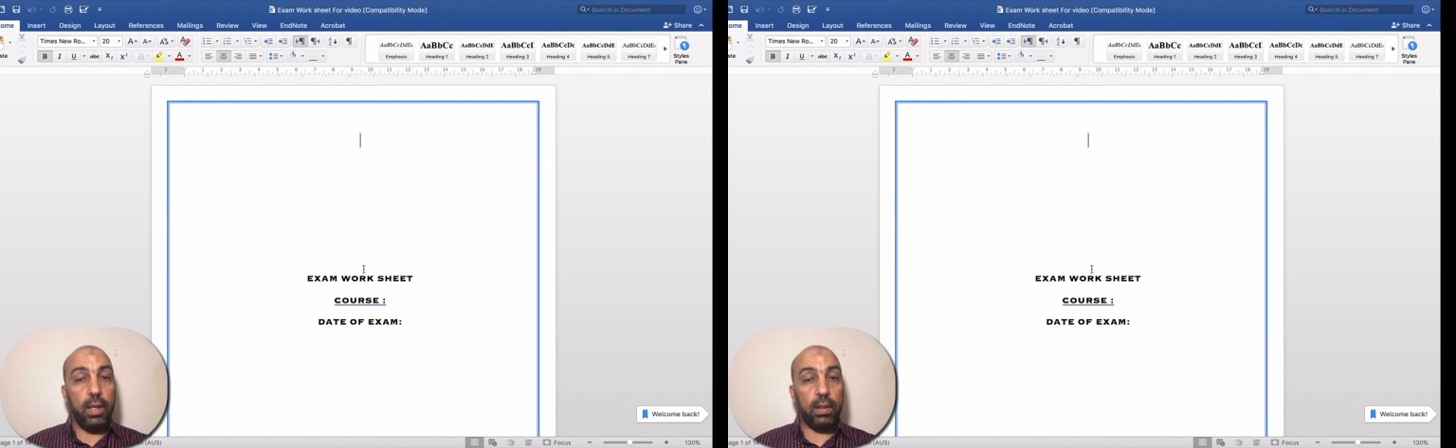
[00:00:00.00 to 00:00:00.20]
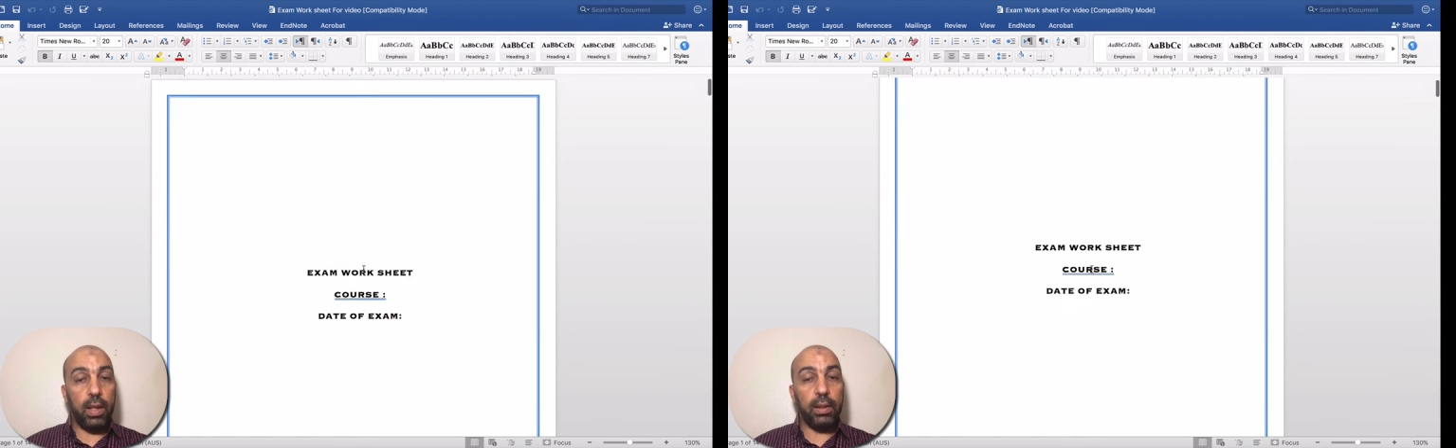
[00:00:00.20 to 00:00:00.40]

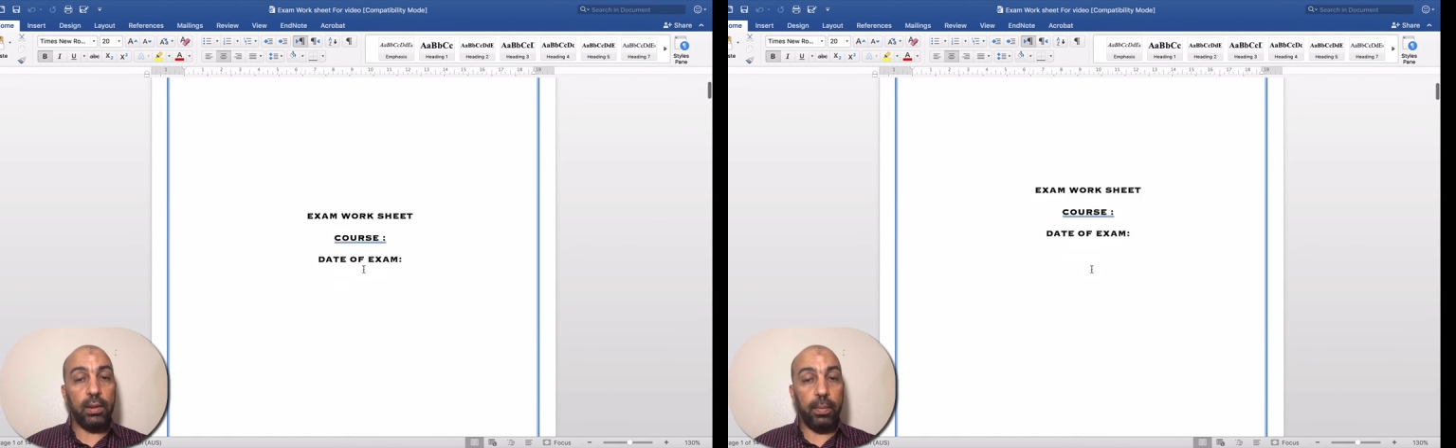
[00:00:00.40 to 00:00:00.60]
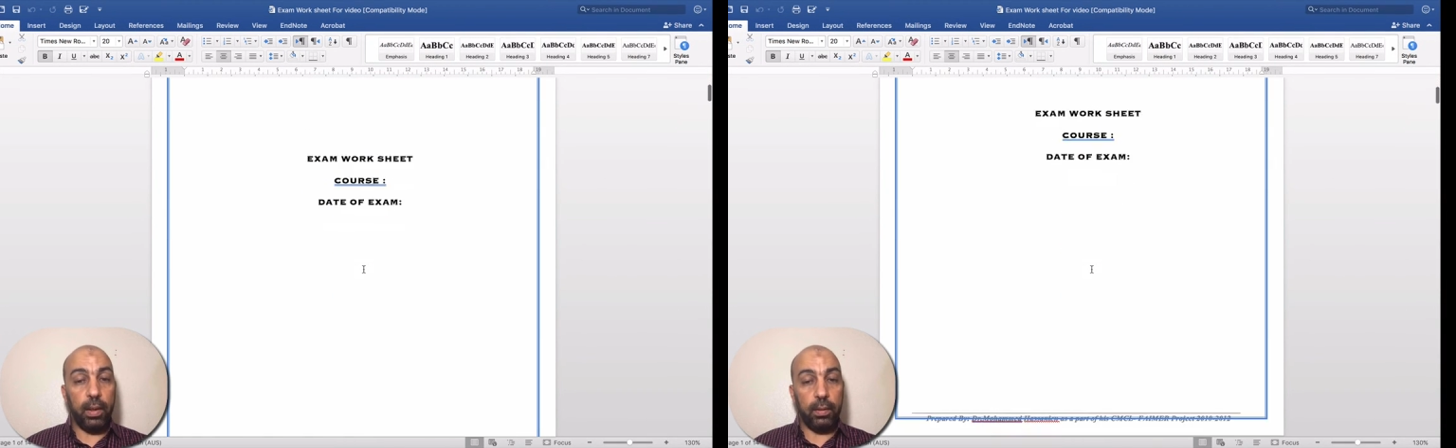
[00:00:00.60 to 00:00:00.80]
Start
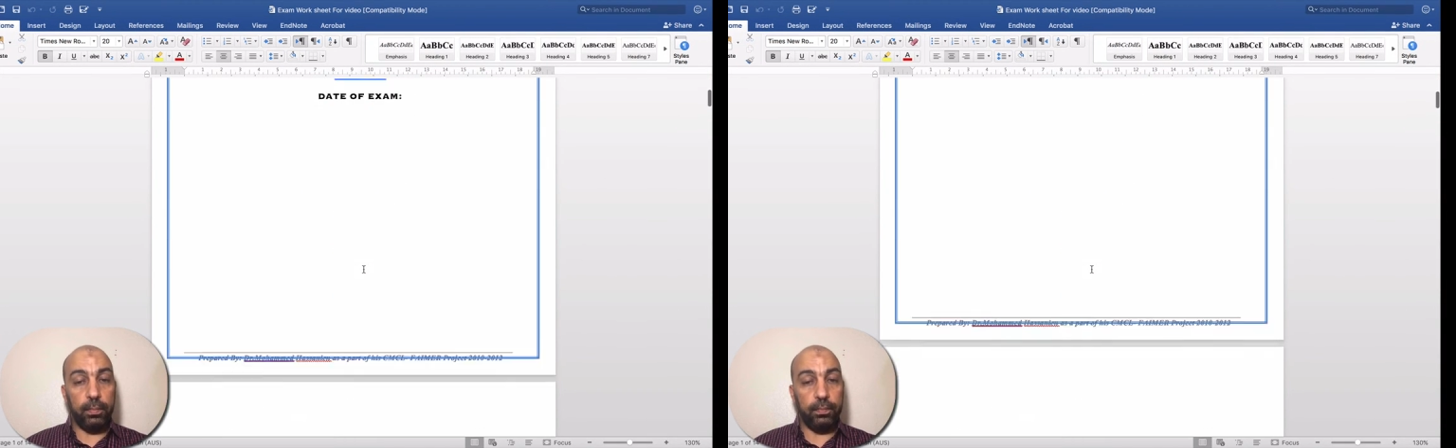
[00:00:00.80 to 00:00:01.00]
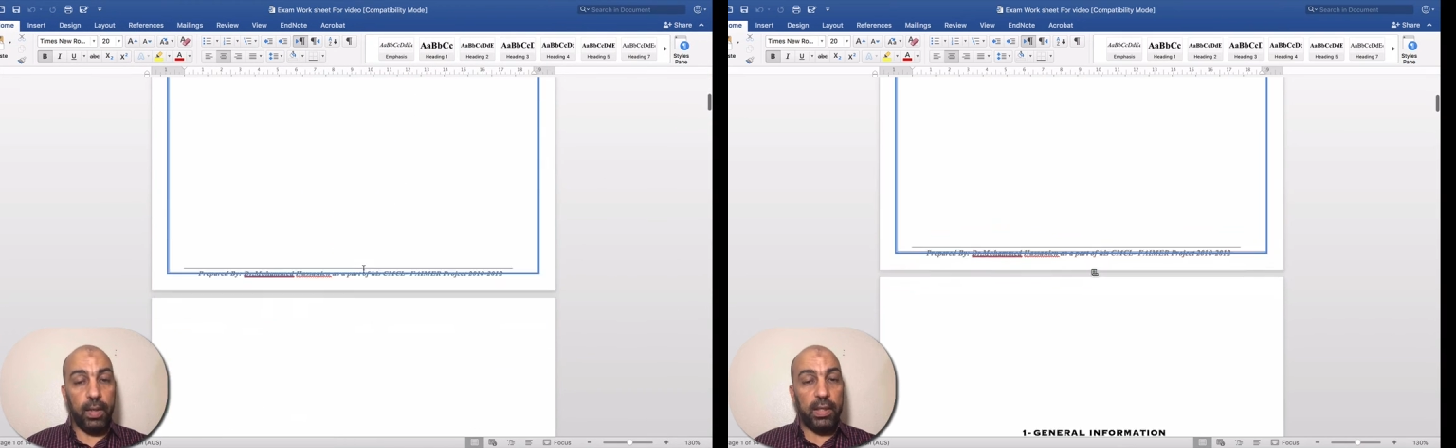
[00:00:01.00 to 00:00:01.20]
by
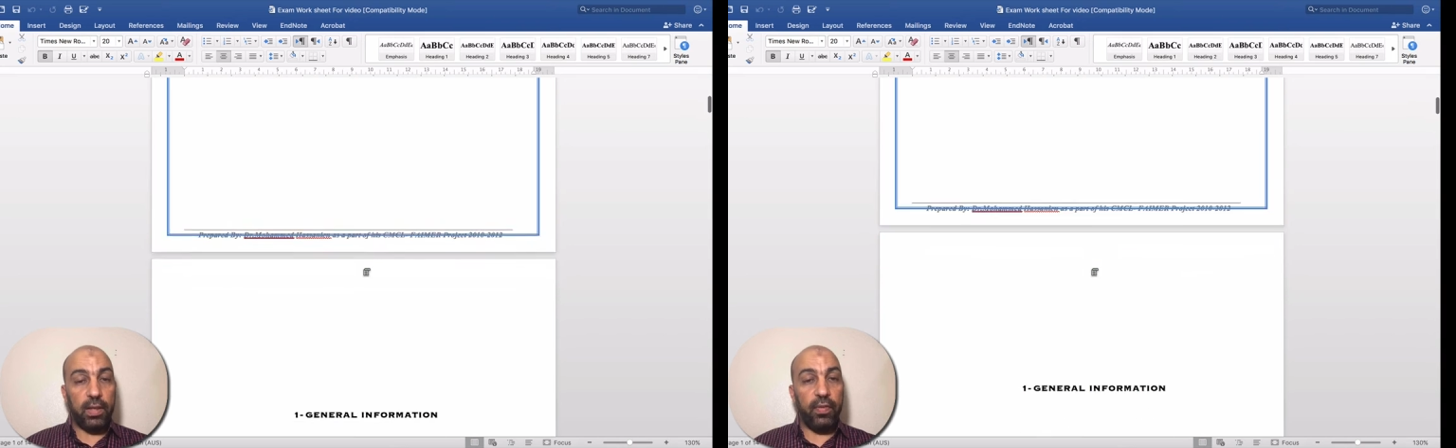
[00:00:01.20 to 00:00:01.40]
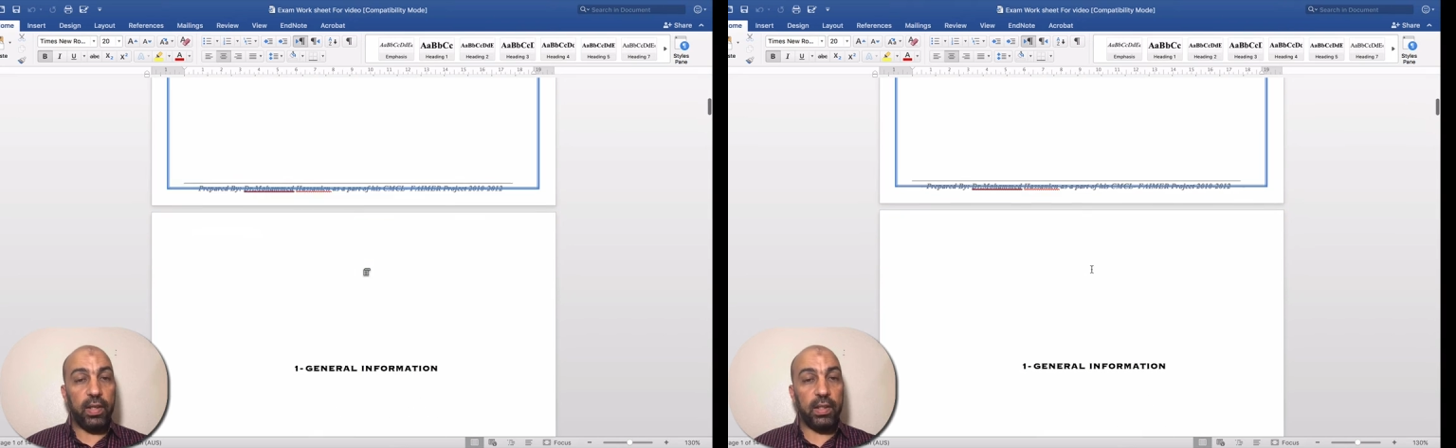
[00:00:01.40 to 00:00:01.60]
the
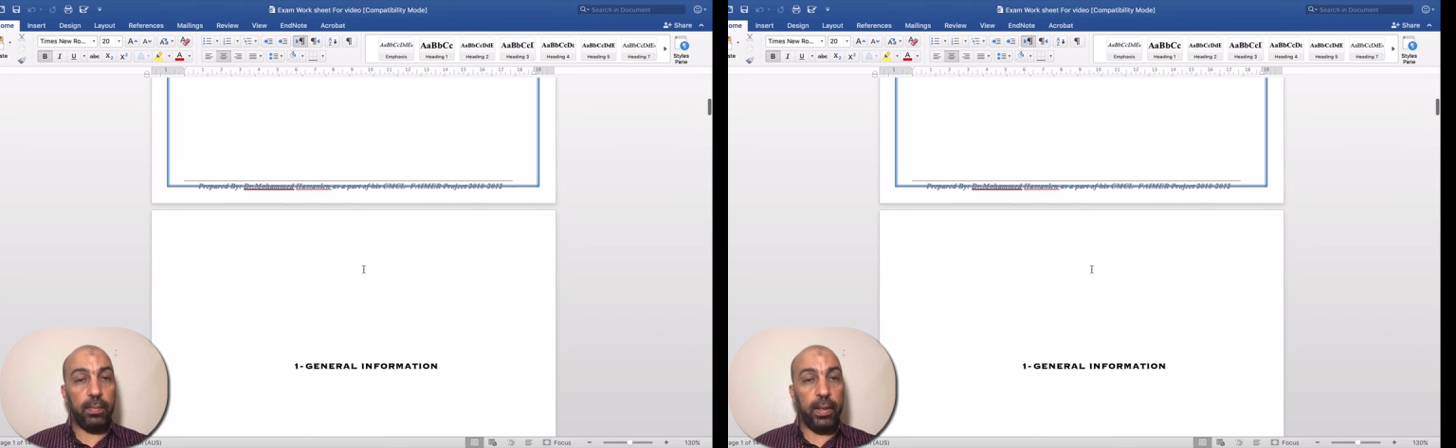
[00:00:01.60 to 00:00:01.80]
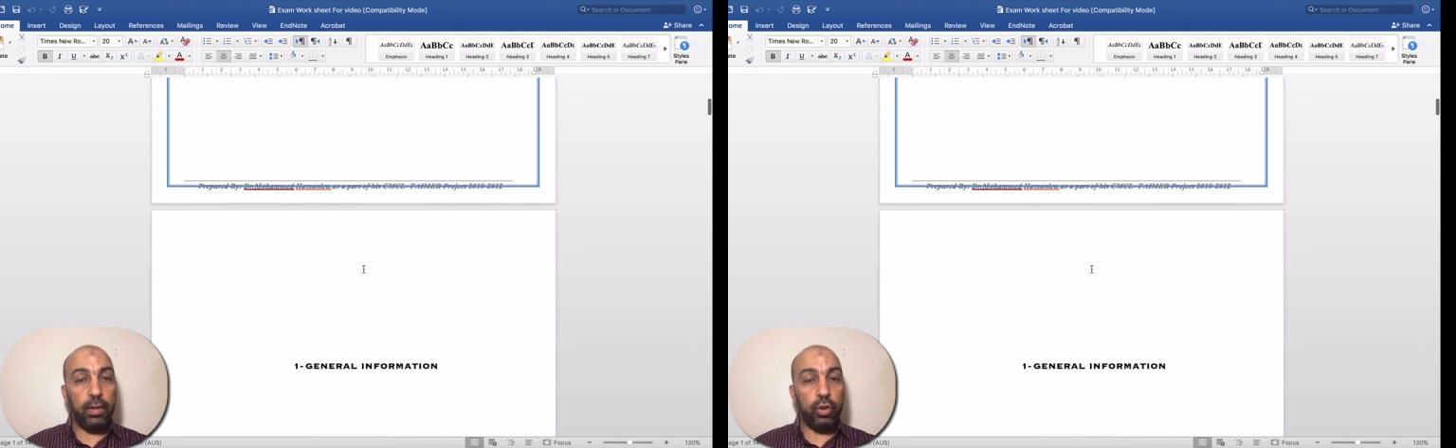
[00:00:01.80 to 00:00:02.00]
first
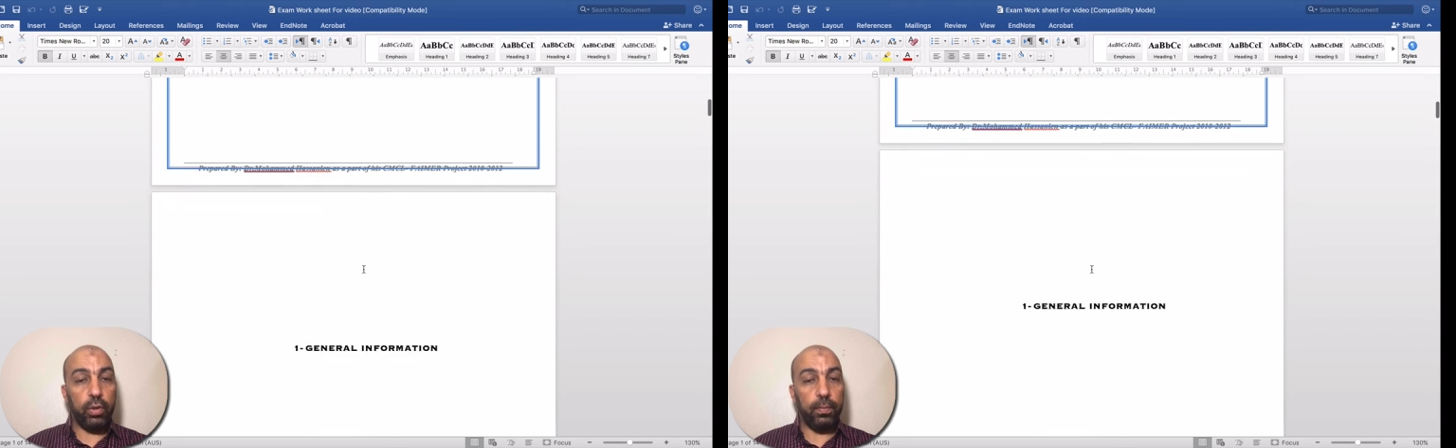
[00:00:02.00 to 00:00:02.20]
page